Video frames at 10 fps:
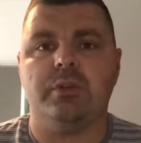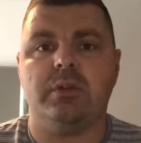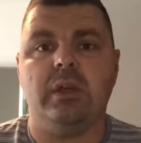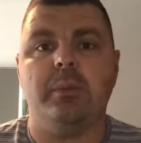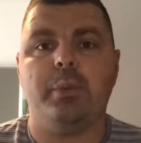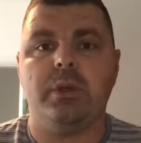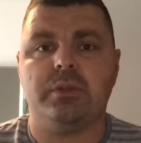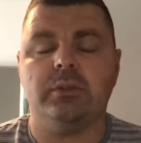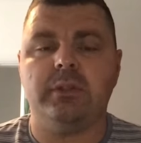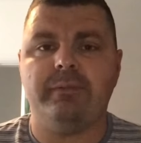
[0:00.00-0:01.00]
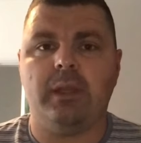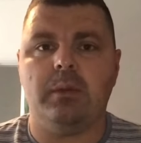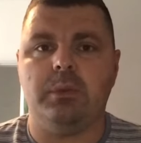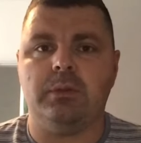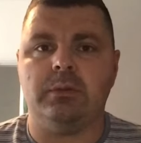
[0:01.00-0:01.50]
to personal
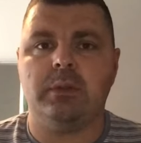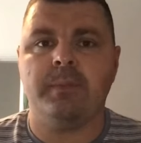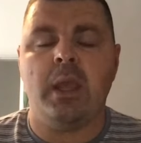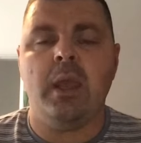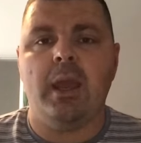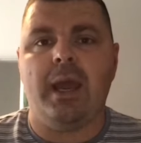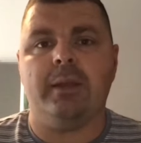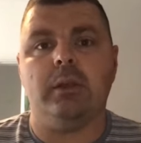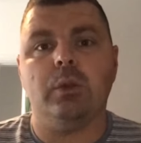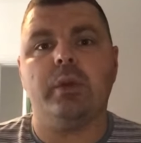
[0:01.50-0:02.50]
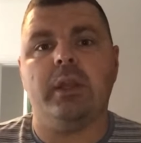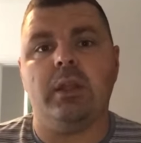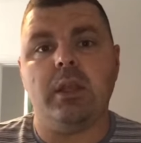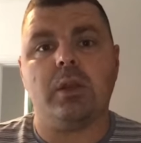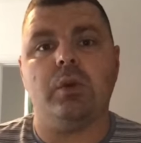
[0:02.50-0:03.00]
development and looking at your
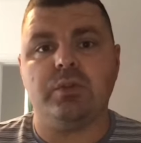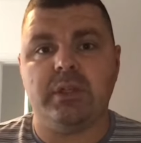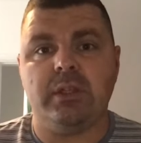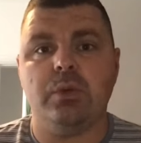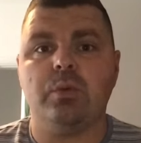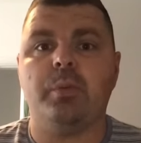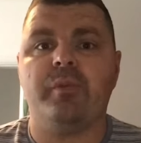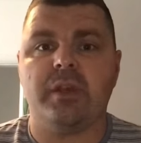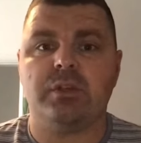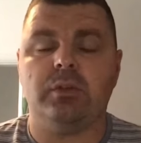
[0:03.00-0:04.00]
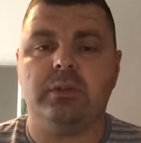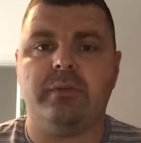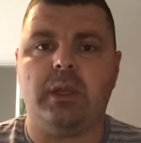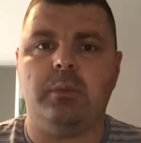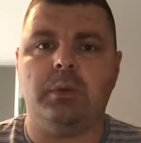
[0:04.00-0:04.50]
continued professional
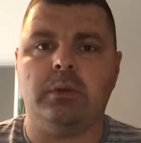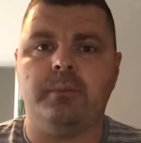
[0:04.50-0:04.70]
development.